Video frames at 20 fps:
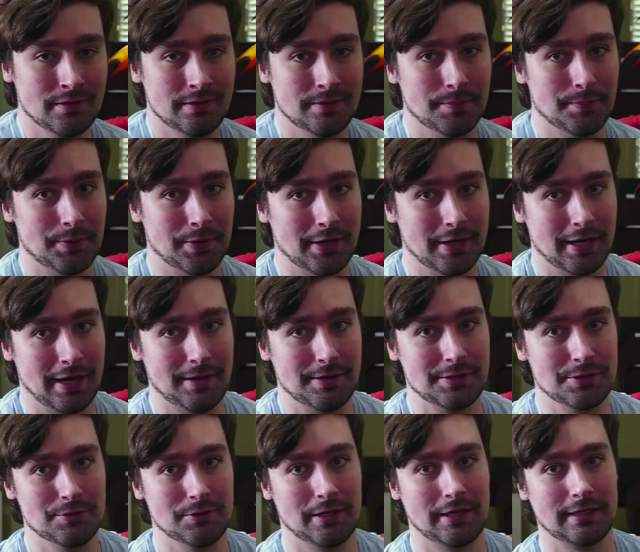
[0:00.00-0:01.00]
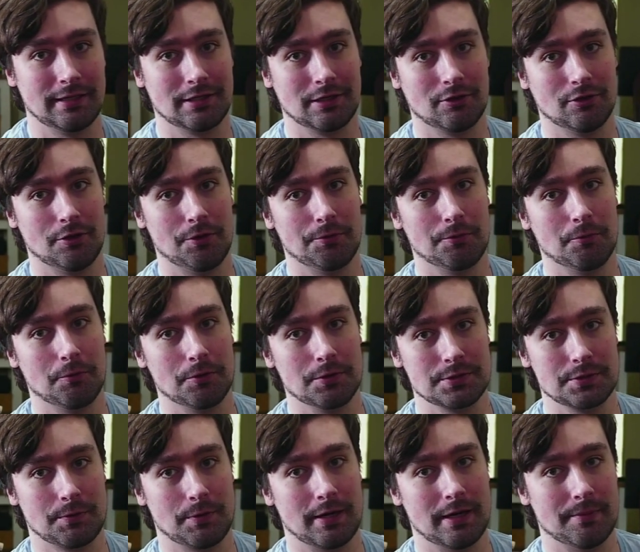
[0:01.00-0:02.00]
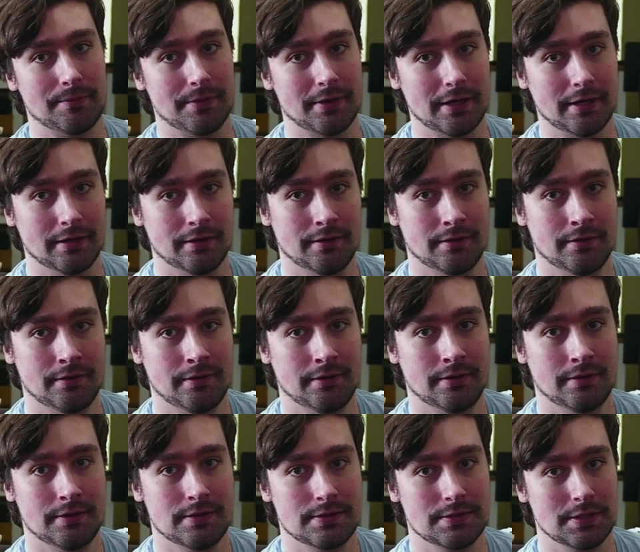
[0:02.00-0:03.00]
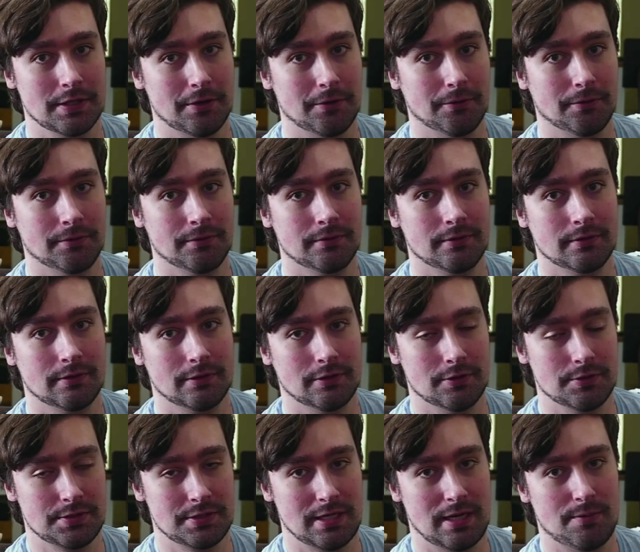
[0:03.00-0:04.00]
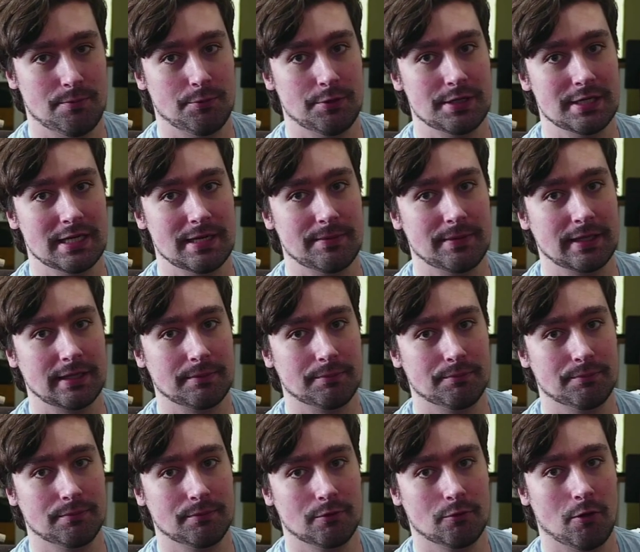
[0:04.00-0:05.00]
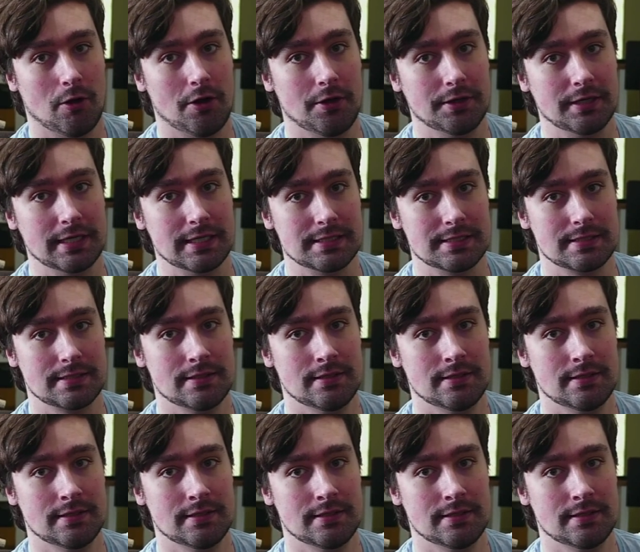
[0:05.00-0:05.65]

But I do like the Clone Wars quite a bit. So there's some redeeming qualities.